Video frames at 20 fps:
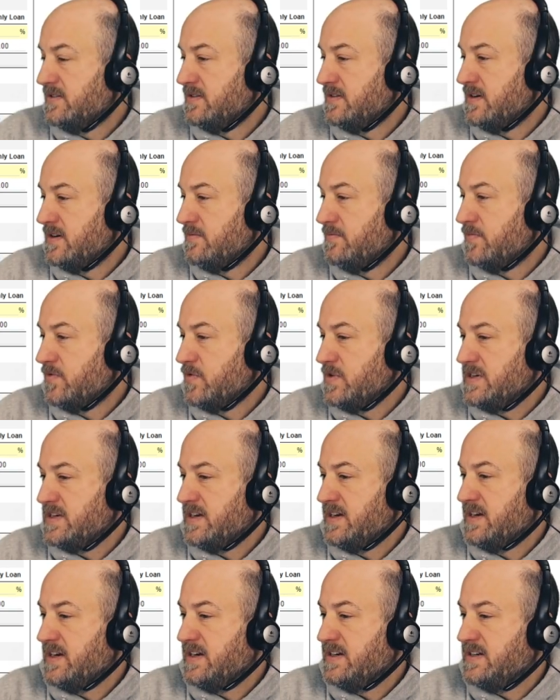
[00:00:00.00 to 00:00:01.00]
Yeah,
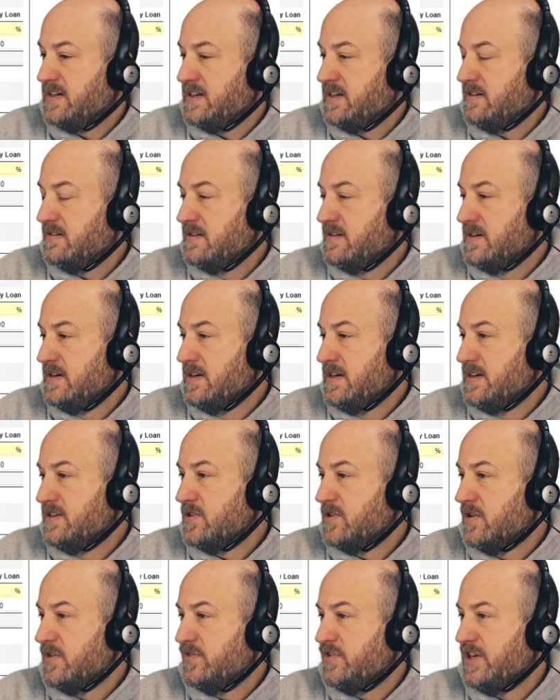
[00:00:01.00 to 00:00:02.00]
310.18. So
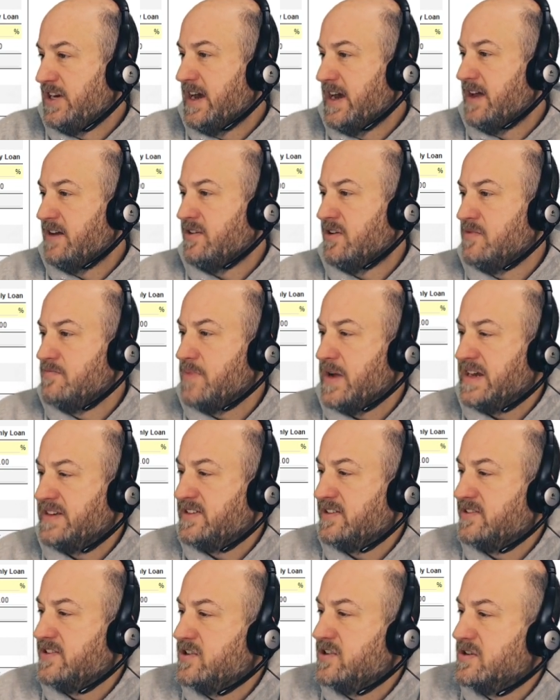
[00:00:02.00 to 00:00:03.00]
if she got
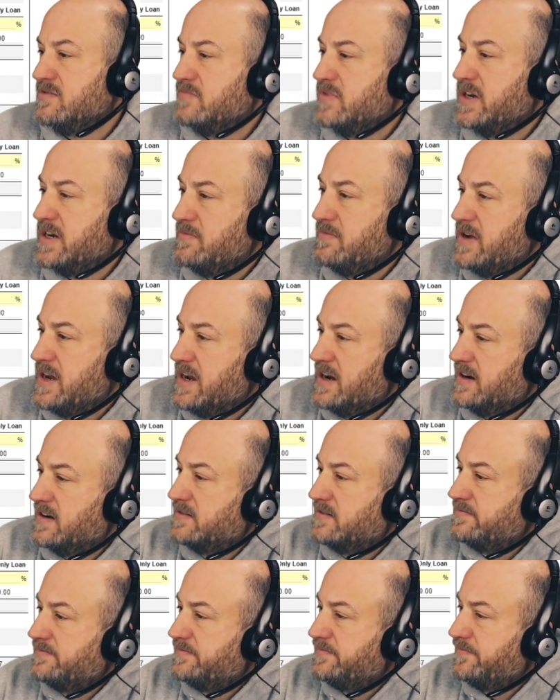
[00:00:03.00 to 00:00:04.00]
basically her money back,
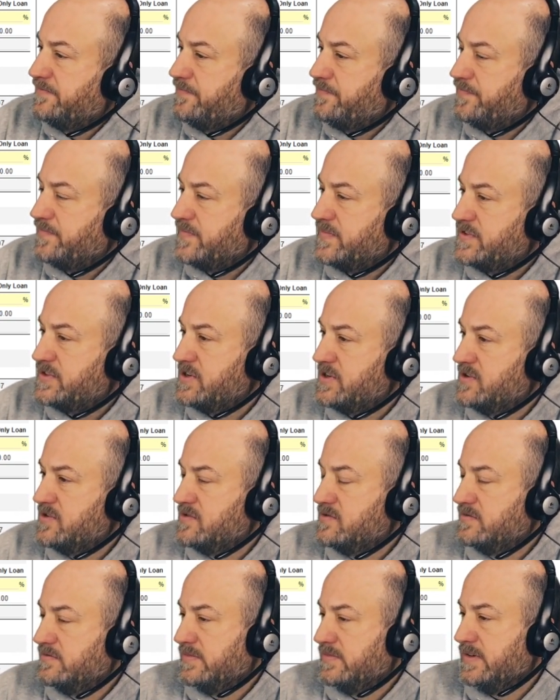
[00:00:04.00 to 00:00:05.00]

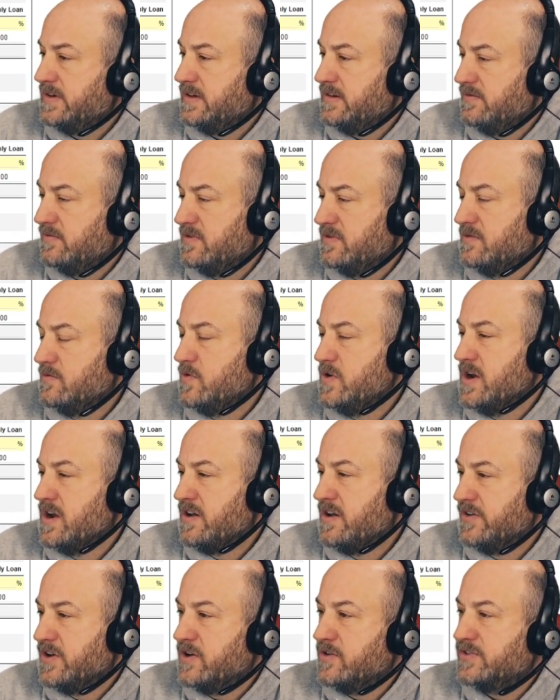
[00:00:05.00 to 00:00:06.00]
so we all
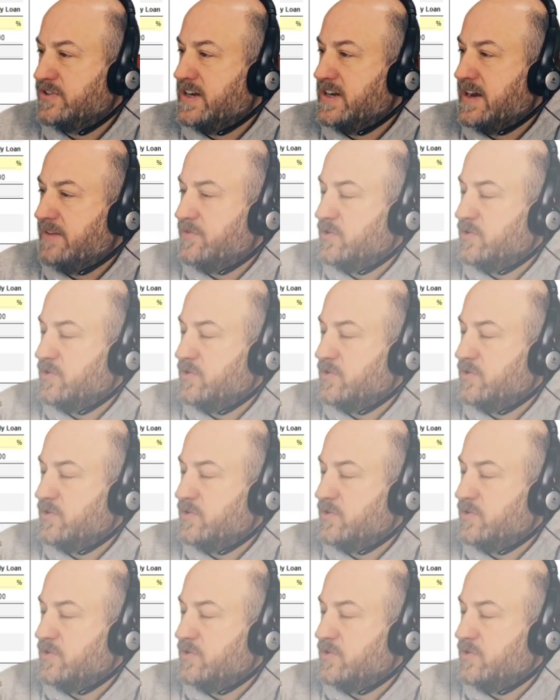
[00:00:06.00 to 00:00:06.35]
know it's going to have to